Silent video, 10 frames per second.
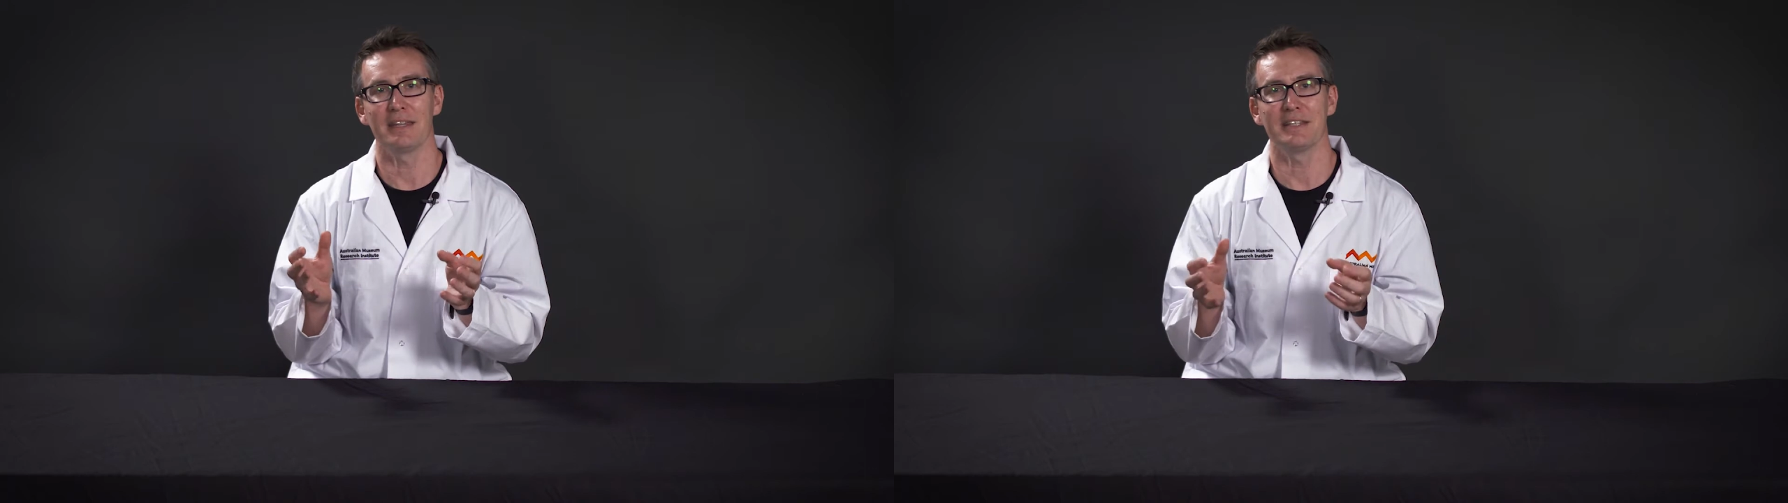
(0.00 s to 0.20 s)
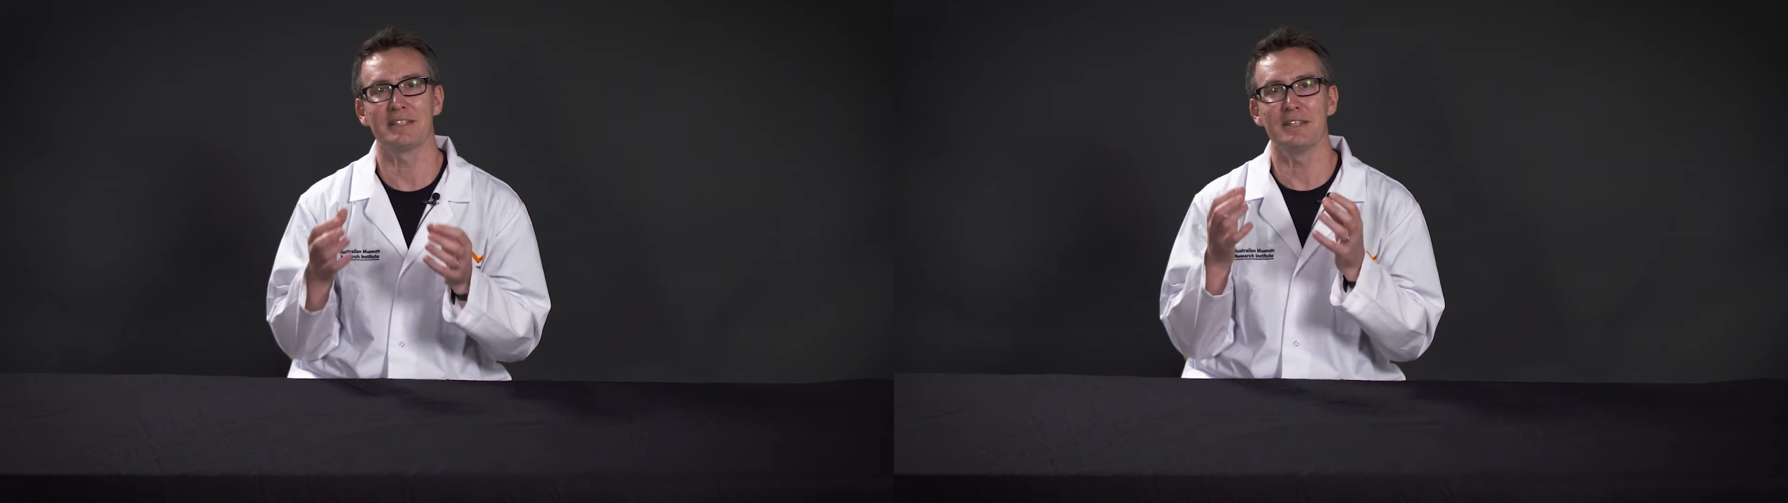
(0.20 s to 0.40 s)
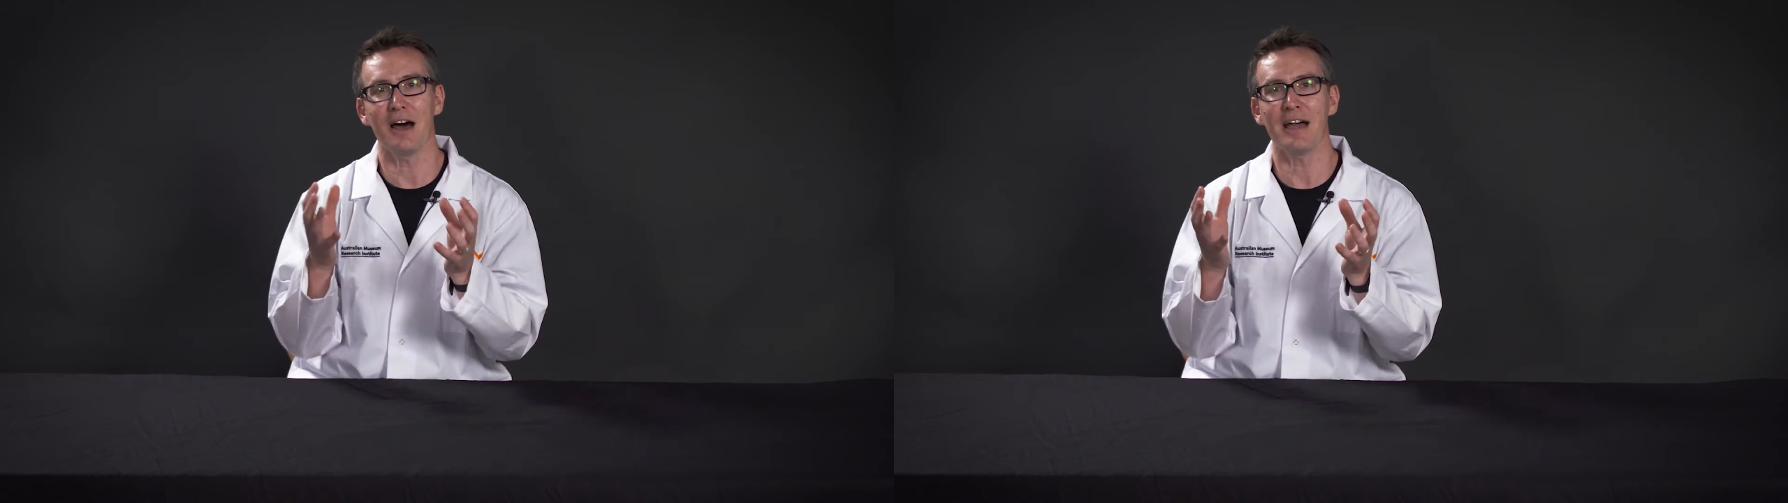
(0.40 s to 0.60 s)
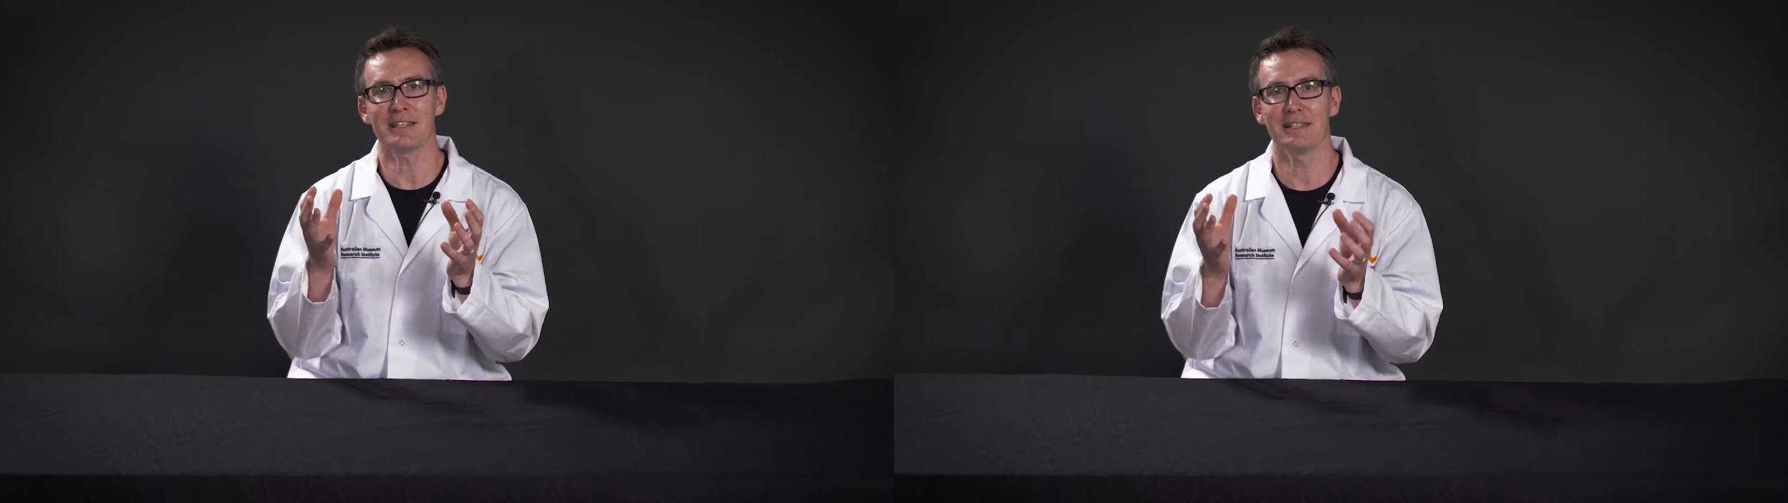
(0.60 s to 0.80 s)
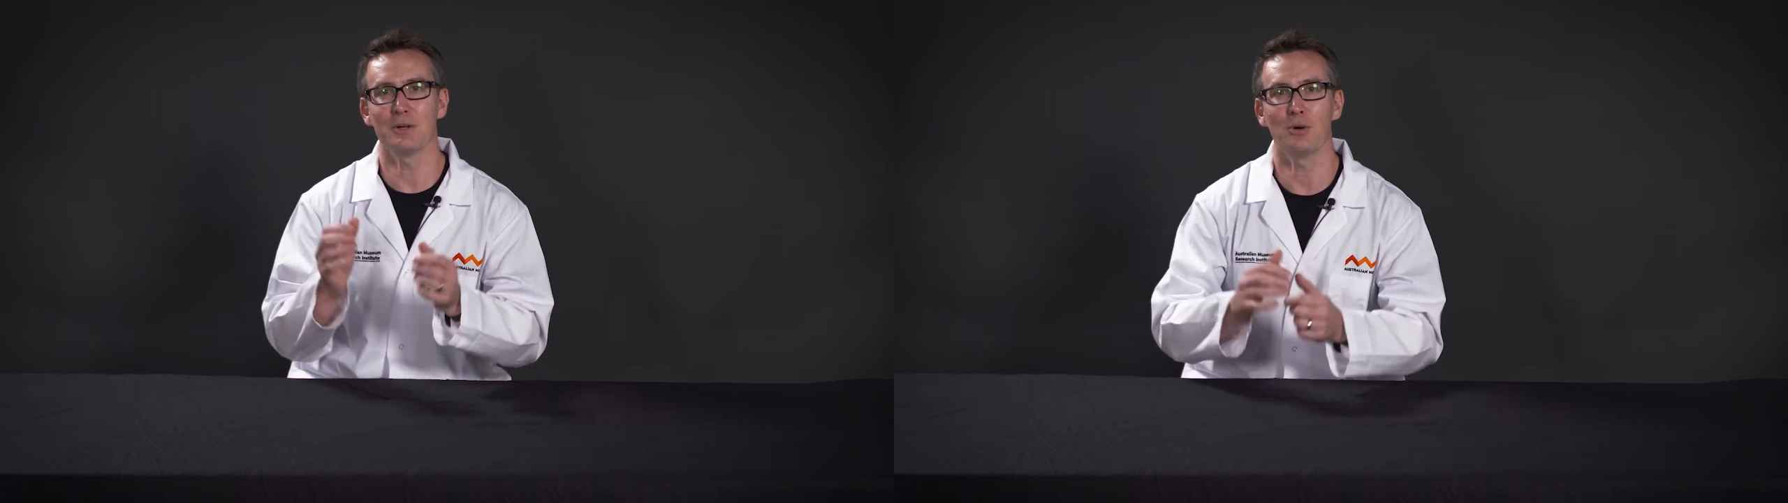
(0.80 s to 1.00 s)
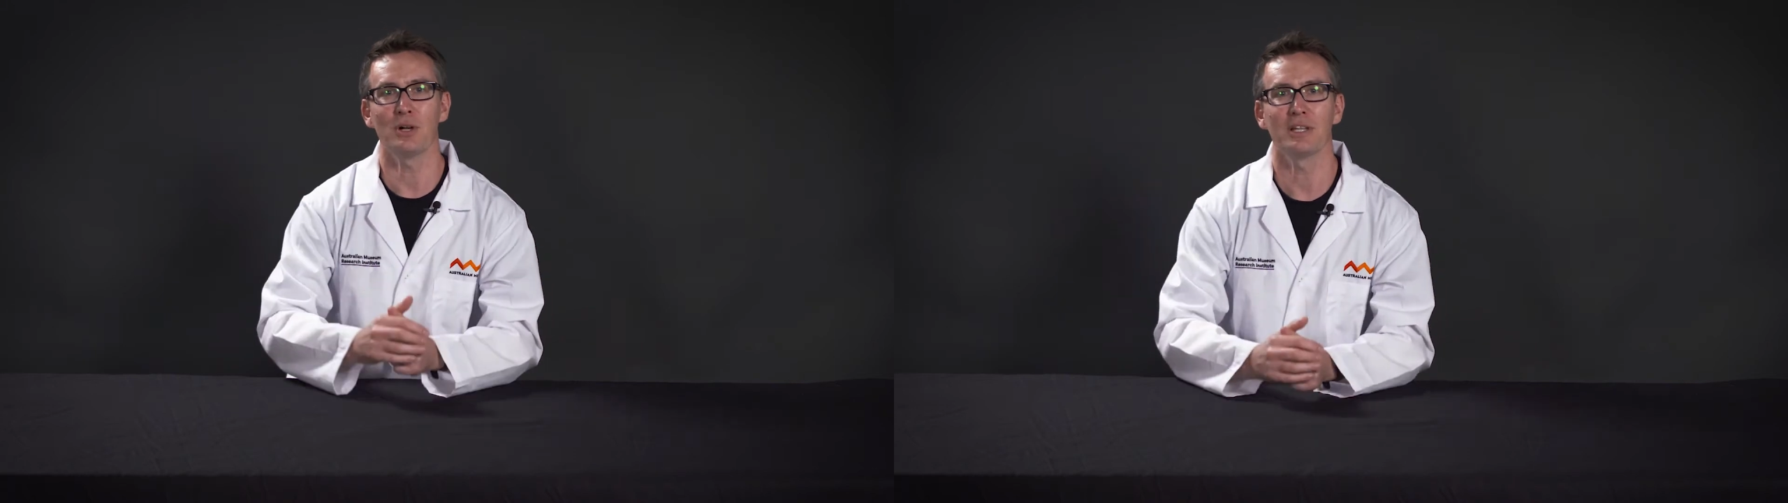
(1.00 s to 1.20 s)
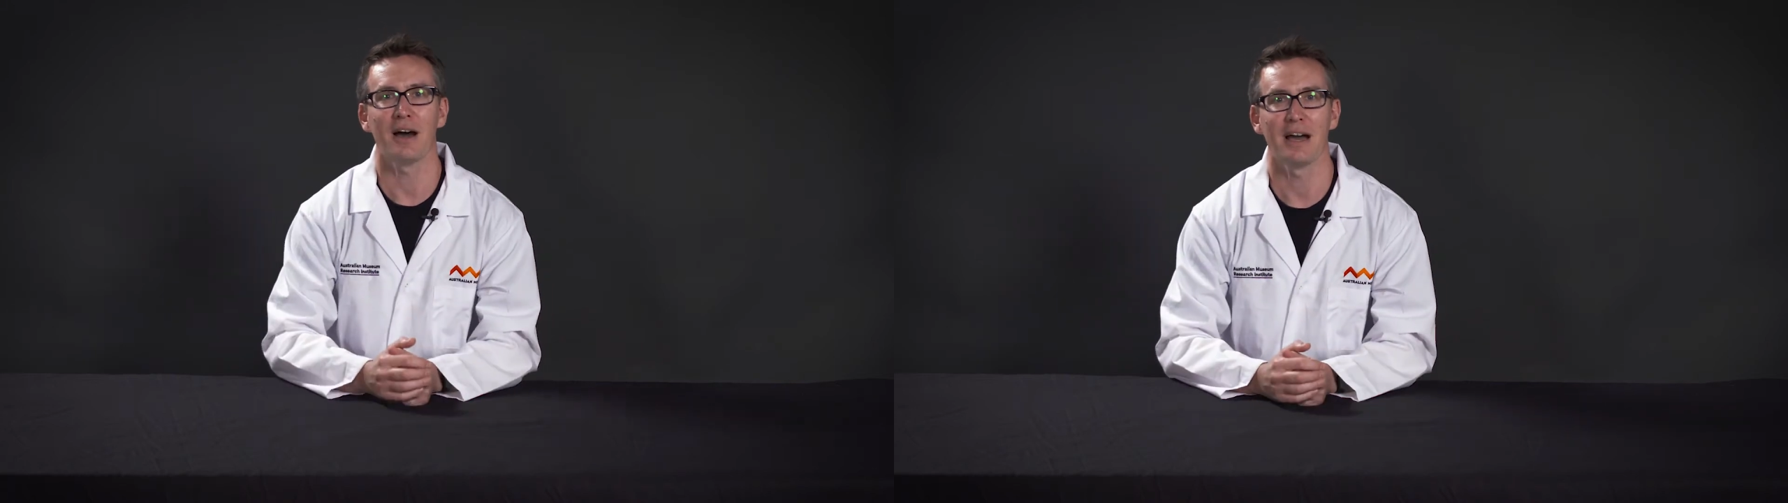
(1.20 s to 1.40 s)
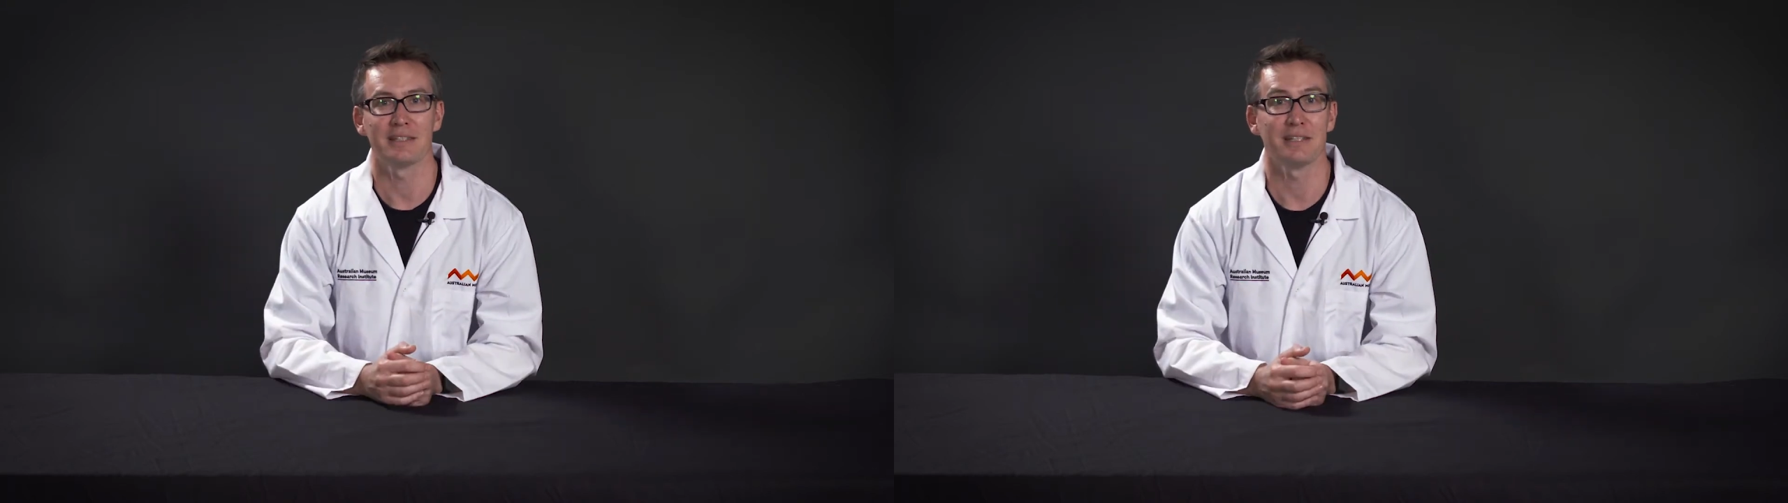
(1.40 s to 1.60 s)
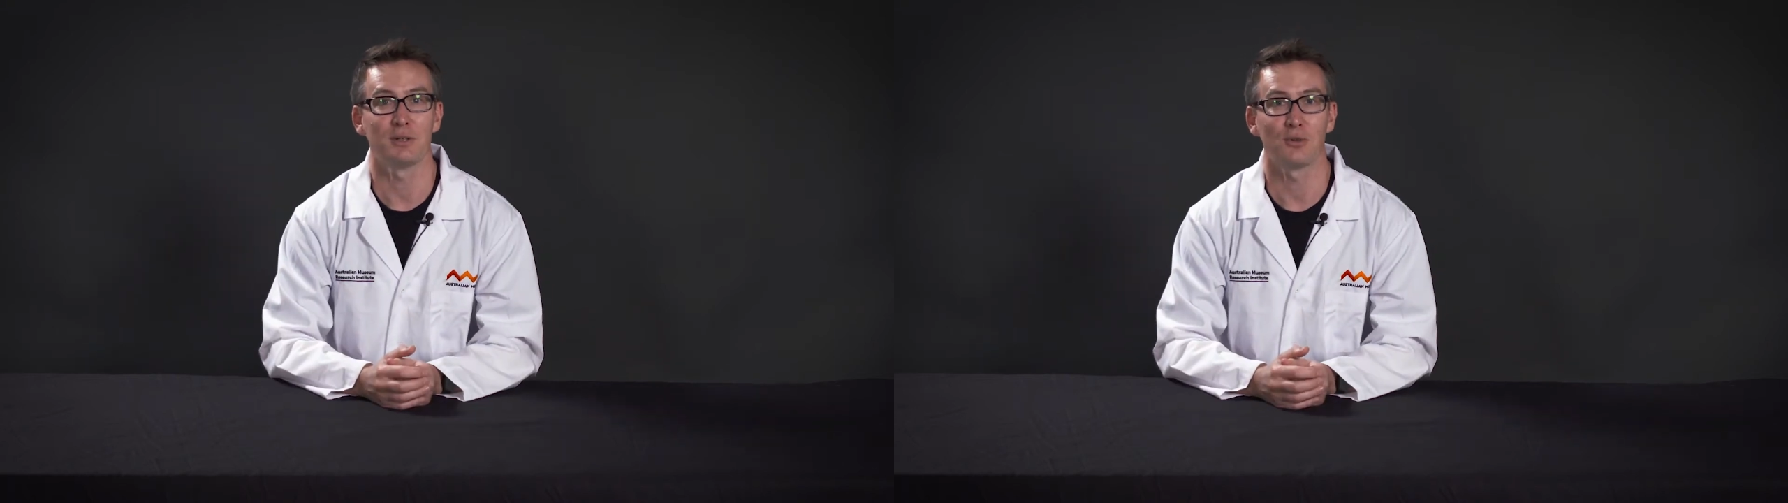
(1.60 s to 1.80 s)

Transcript: it is nicely organized into